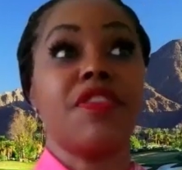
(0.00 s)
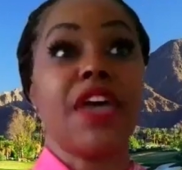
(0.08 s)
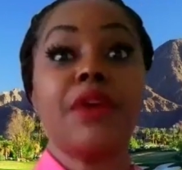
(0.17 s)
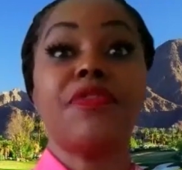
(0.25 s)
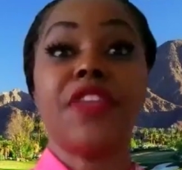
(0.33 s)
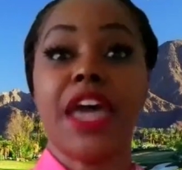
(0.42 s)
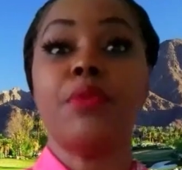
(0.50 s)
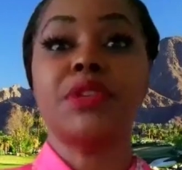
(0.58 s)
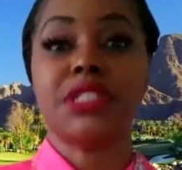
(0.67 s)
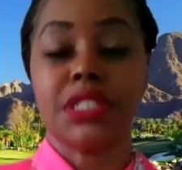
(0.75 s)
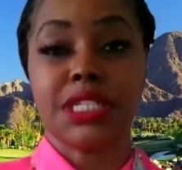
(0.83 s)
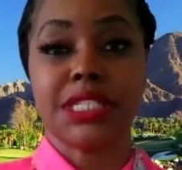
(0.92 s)
And that that
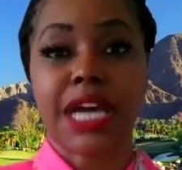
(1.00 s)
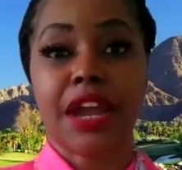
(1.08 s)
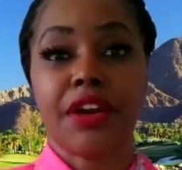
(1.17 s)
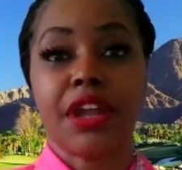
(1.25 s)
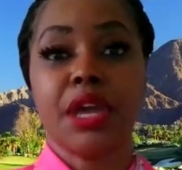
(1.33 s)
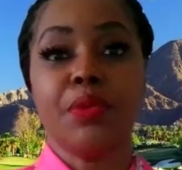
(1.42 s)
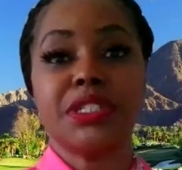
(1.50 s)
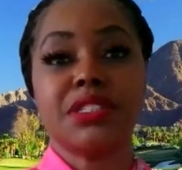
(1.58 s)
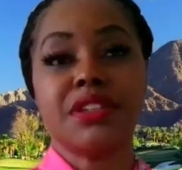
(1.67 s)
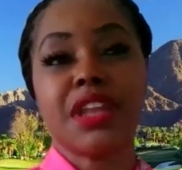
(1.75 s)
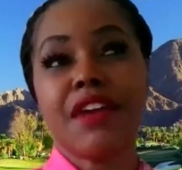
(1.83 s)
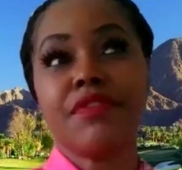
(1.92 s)
was the desire. It
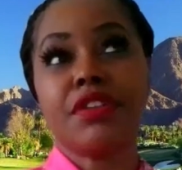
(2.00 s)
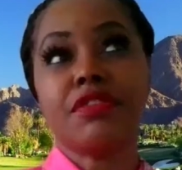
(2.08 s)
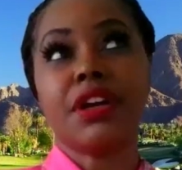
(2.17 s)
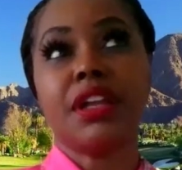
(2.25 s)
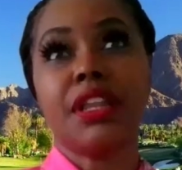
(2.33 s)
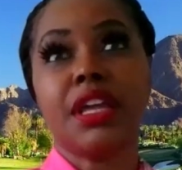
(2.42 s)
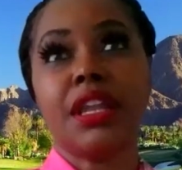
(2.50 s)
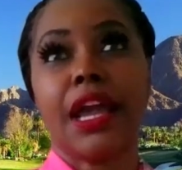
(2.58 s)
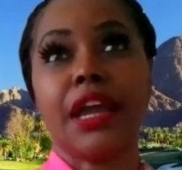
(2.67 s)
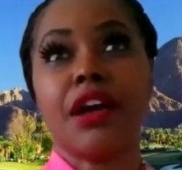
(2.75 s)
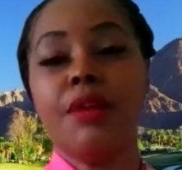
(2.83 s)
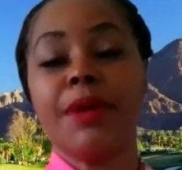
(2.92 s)
was never really
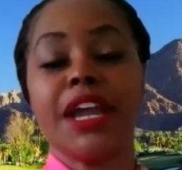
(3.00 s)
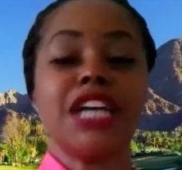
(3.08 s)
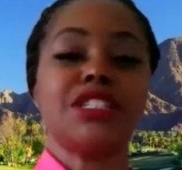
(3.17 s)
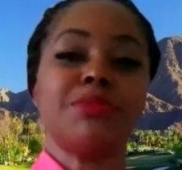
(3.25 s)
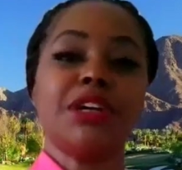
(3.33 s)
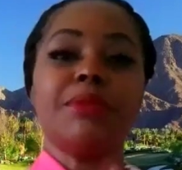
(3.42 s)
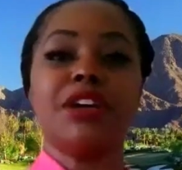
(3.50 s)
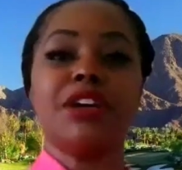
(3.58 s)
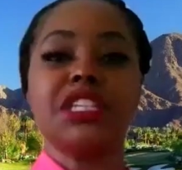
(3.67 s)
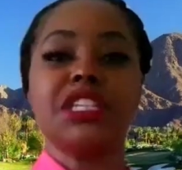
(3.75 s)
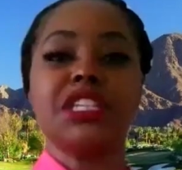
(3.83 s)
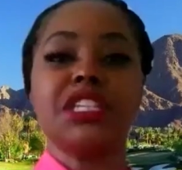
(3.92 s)
like, oh my gosh, I'm gonna be
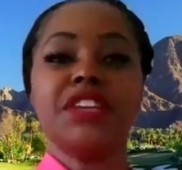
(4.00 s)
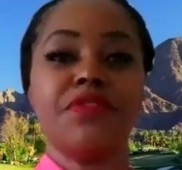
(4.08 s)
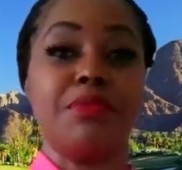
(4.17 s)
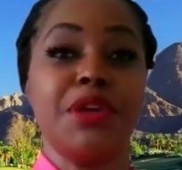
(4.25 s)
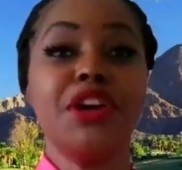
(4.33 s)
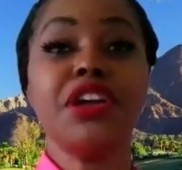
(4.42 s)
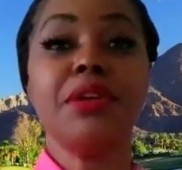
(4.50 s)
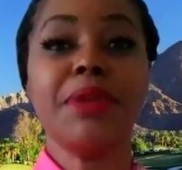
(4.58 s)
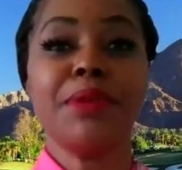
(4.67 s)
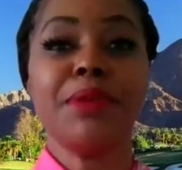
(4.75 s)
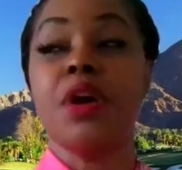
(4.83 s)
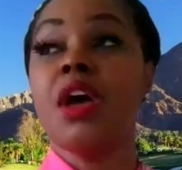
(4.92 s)
on TV in front of a
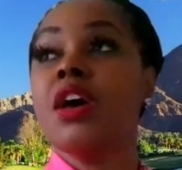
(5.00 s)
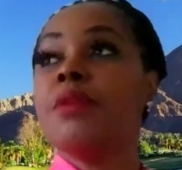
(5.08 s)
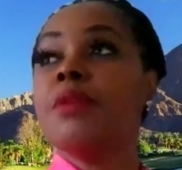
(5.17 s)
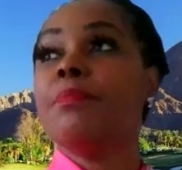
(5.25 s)
million people.